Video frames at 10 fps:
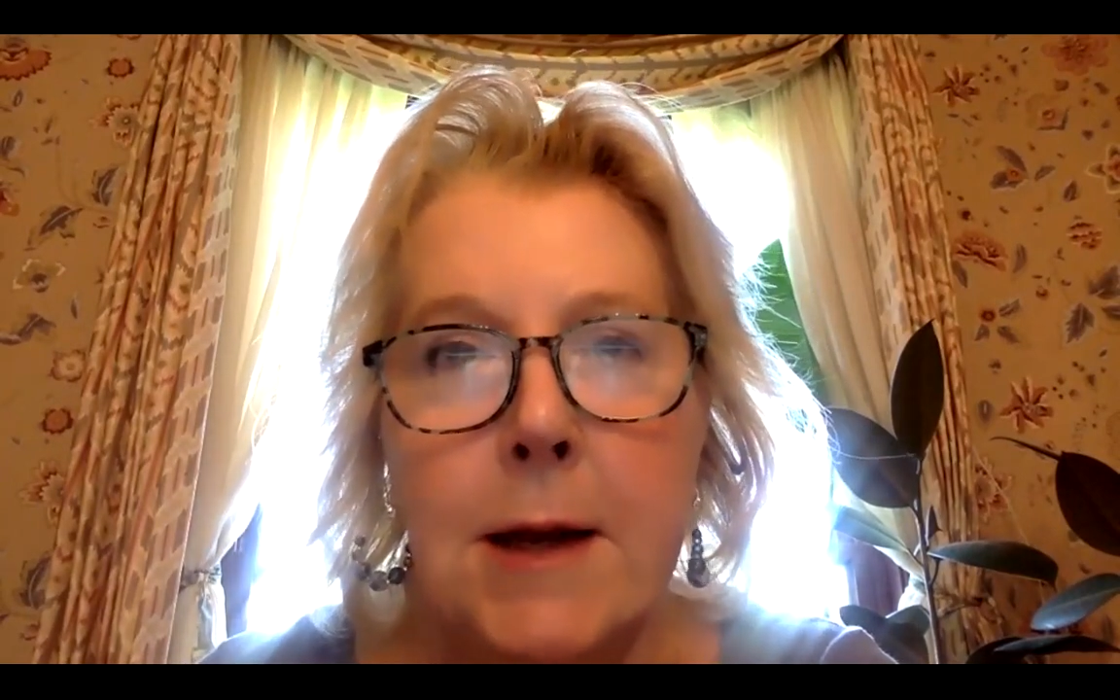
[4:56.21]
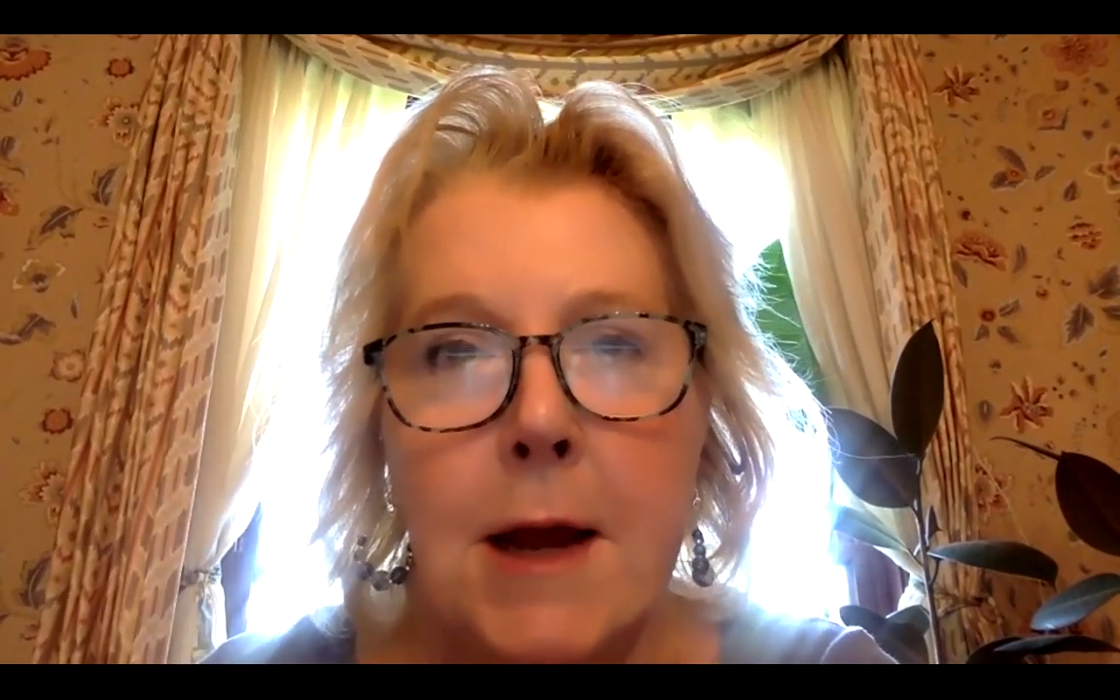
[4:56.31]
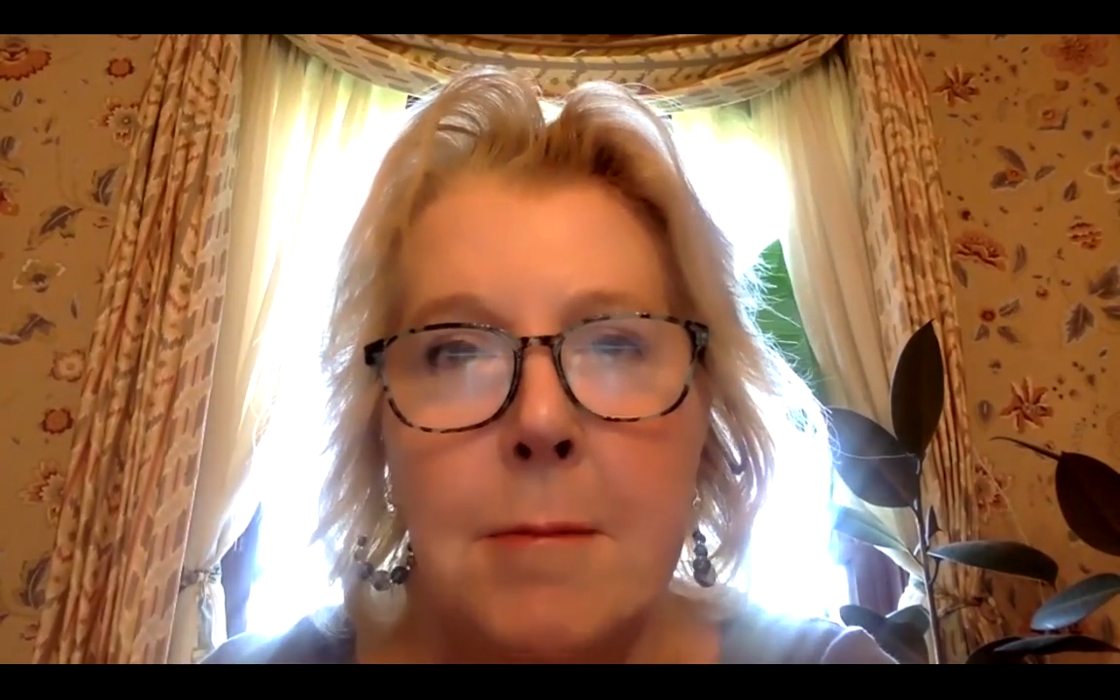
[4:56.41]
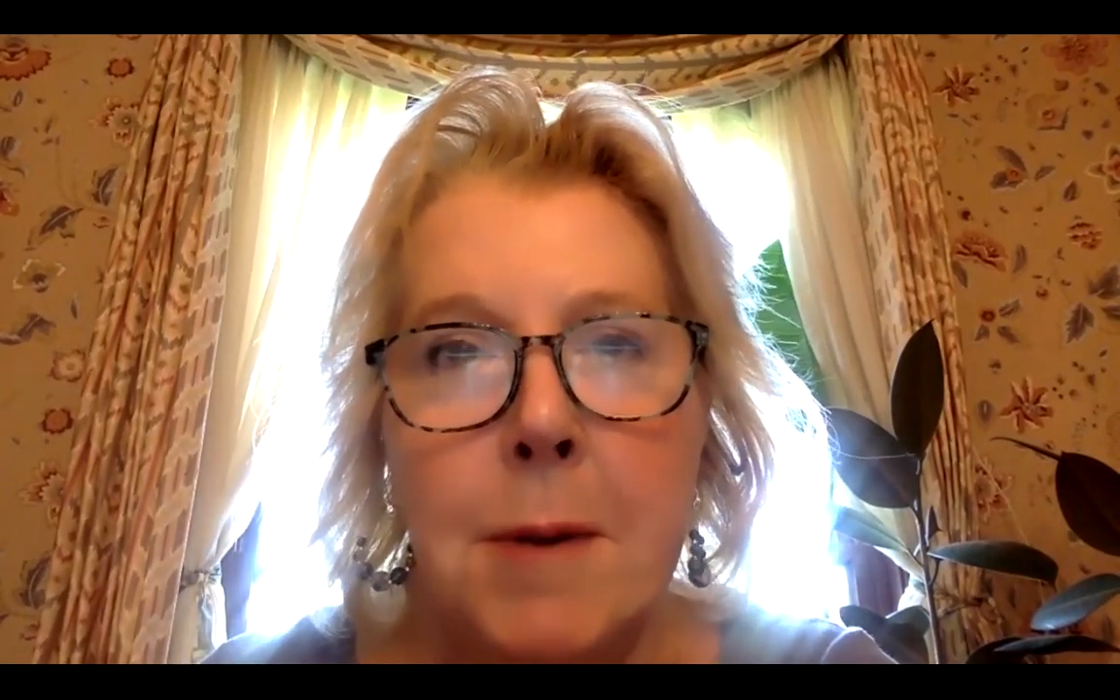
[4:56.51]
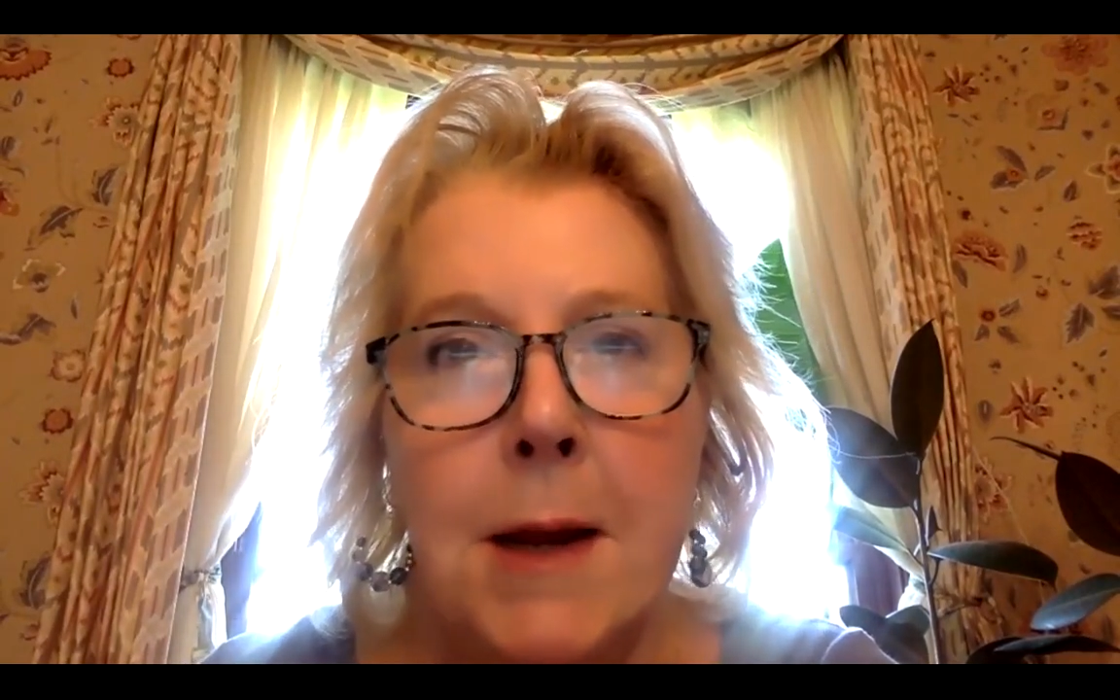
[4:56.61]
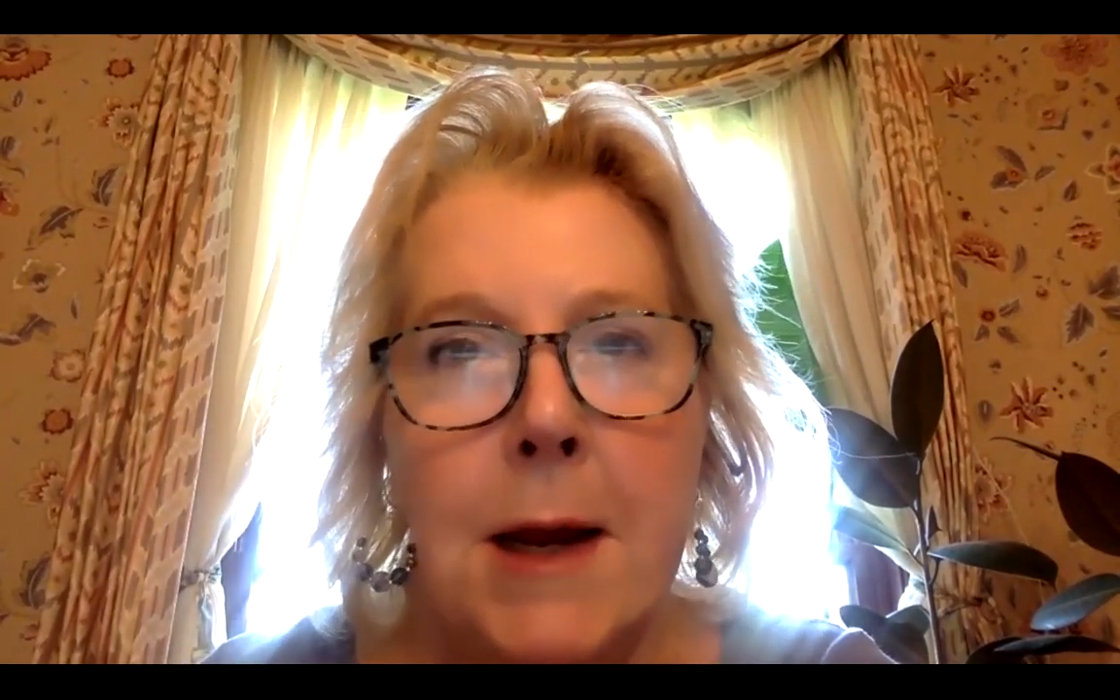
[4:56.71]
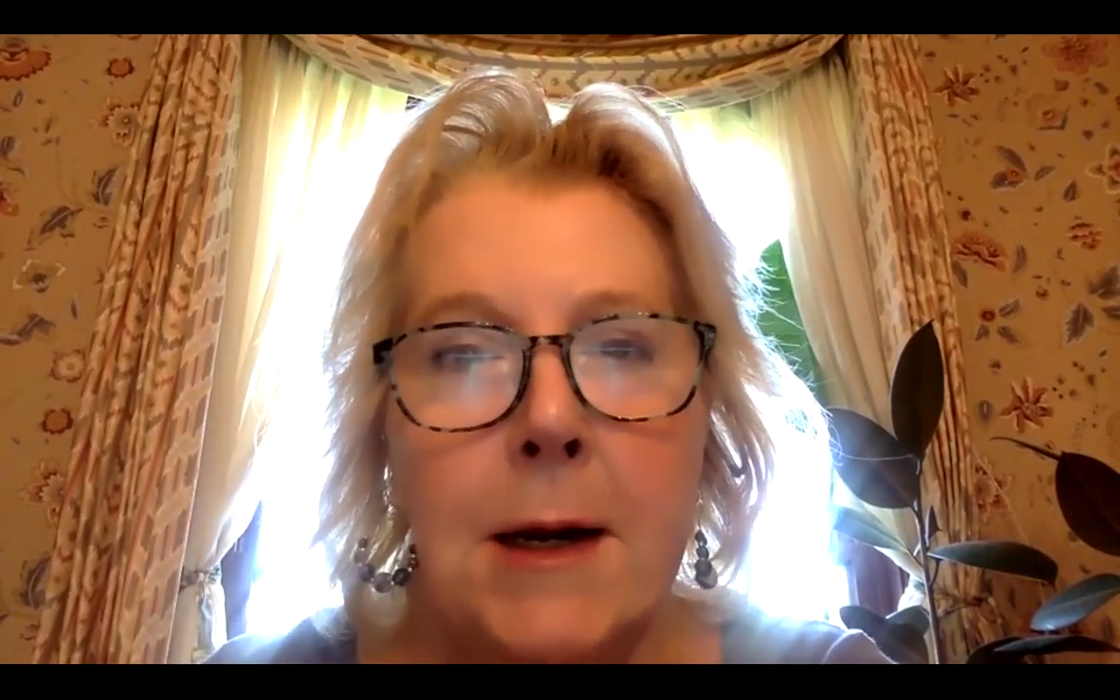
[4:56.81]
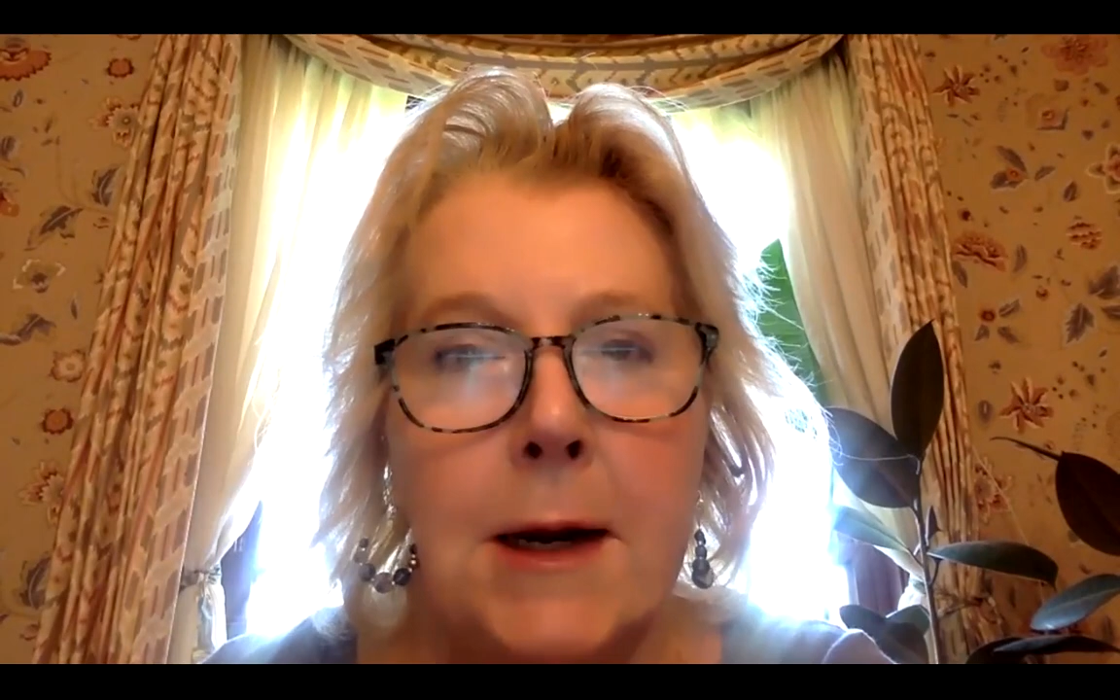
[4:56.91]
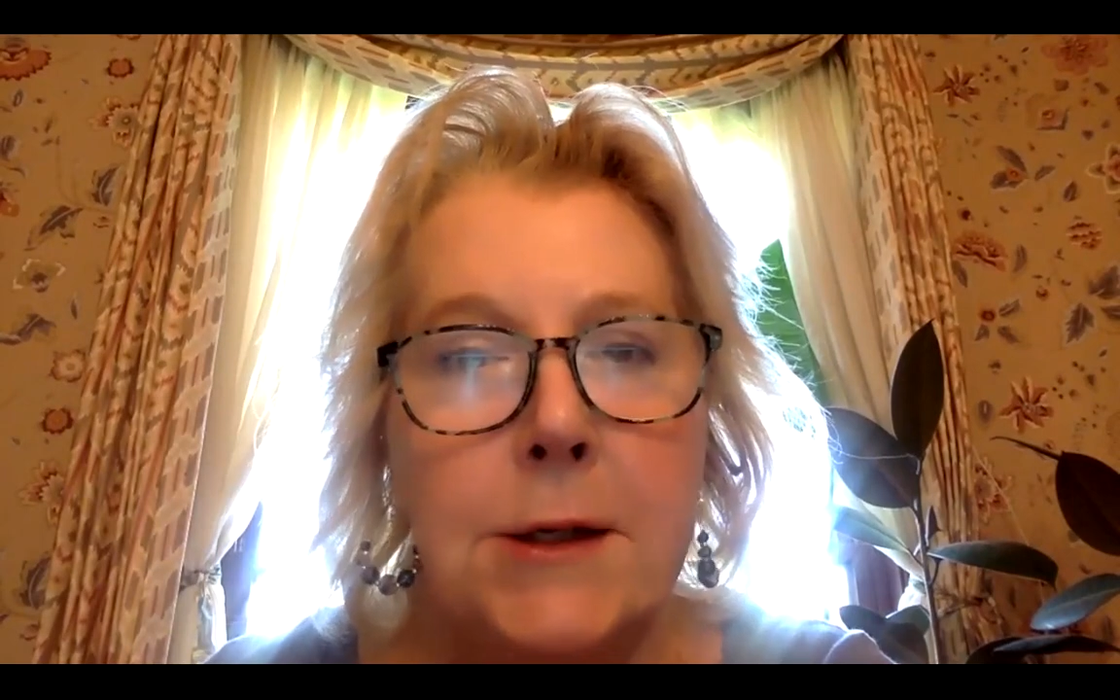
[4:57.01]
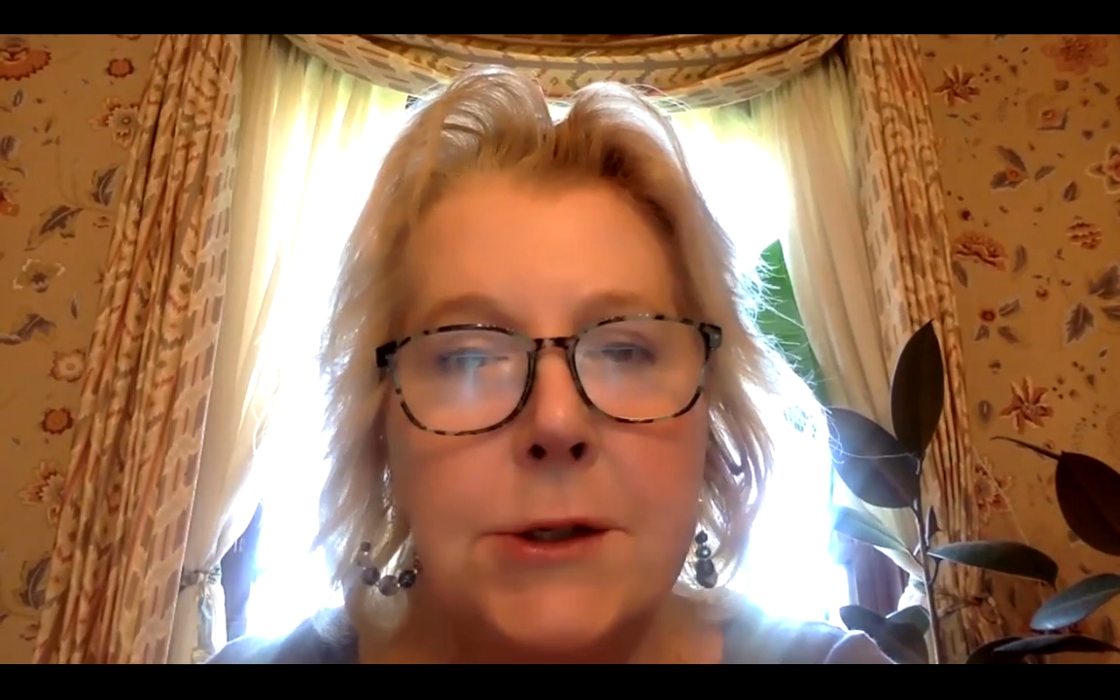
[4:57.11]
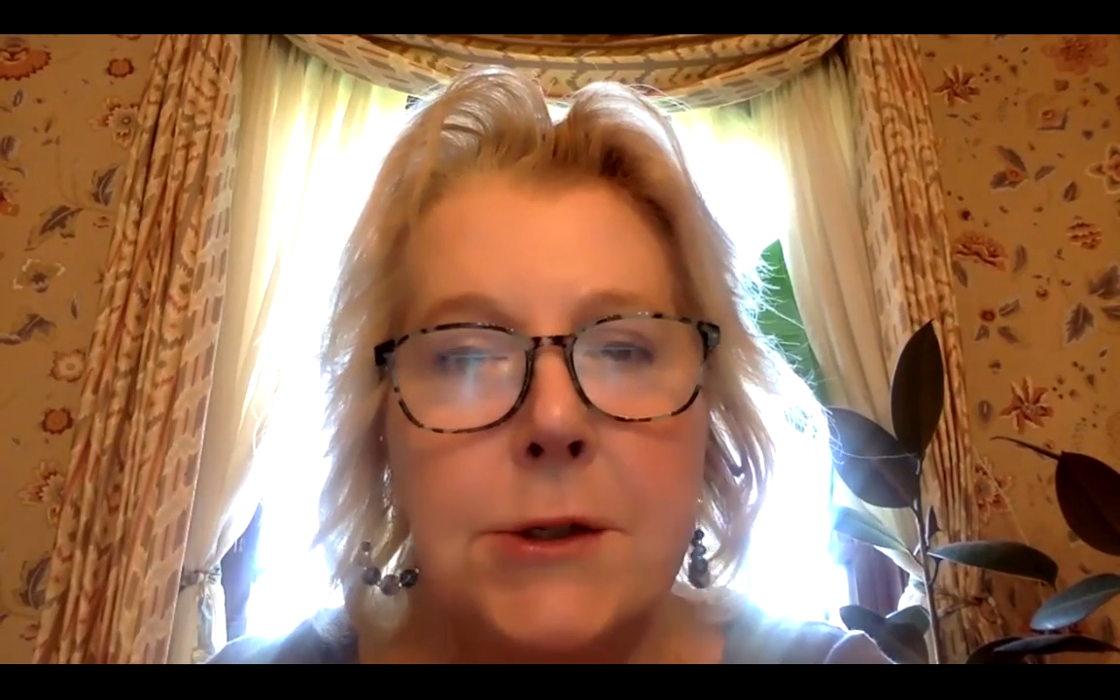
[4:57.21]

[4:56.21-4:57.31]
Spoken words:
campaign next